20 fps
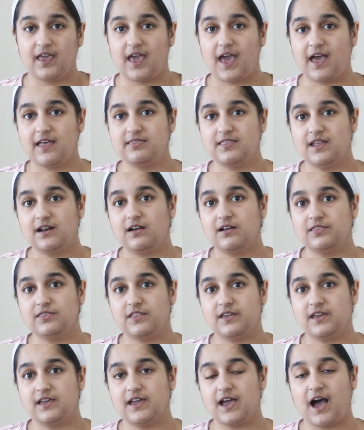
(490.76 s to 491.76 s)
And then on
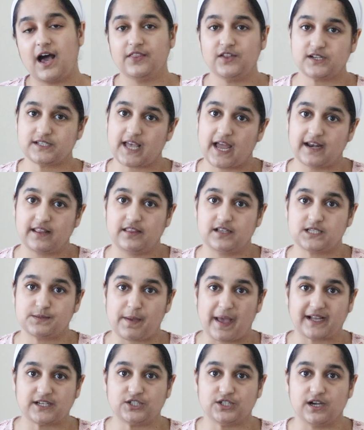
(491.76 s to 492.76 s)
the other side of the
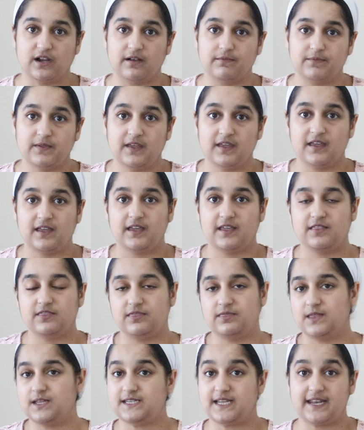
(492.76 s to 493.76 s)
spectrum,
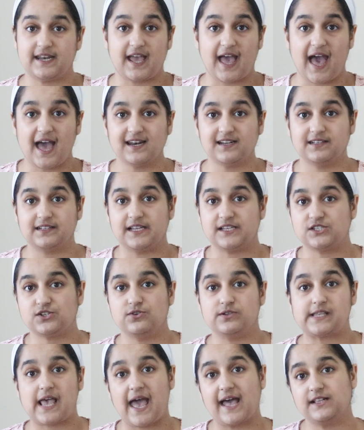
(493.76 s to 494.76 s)
the data analyst, who
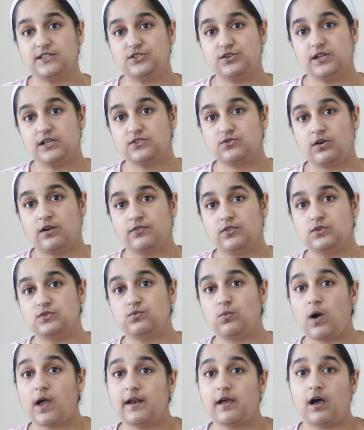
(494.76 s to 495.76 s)
is answering sort of those
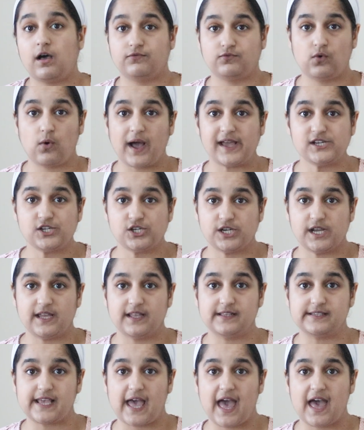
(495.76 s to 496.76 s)
one-off
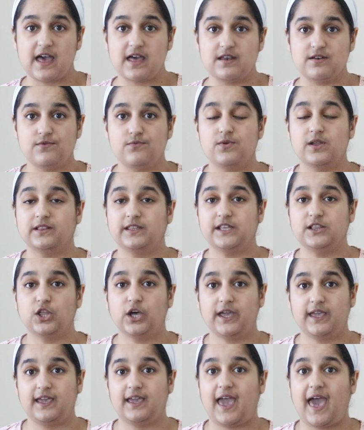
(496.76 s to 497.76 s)
questions and really
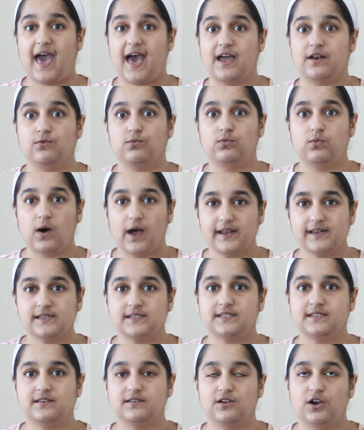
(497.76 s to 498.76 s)
looking at what,
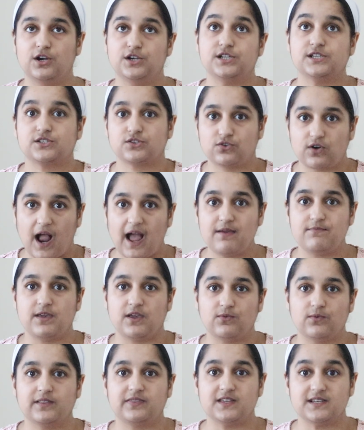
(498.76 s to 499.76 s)
or
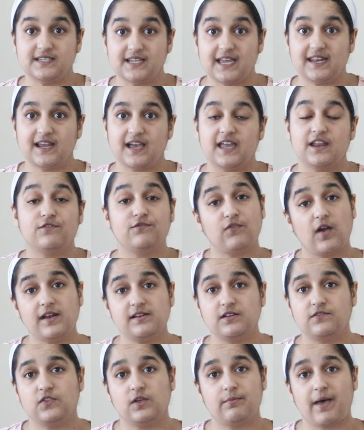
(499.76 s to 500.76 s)
describing what the data in front
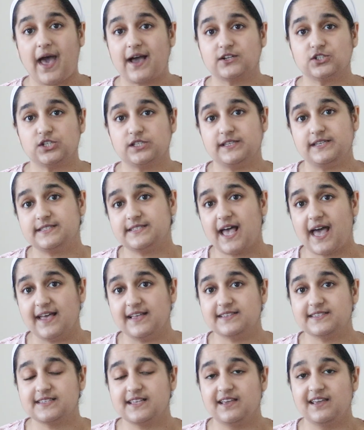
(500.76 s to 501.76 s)
of them actually
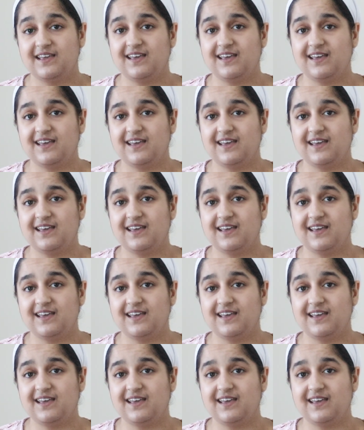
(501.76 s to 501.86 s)
says.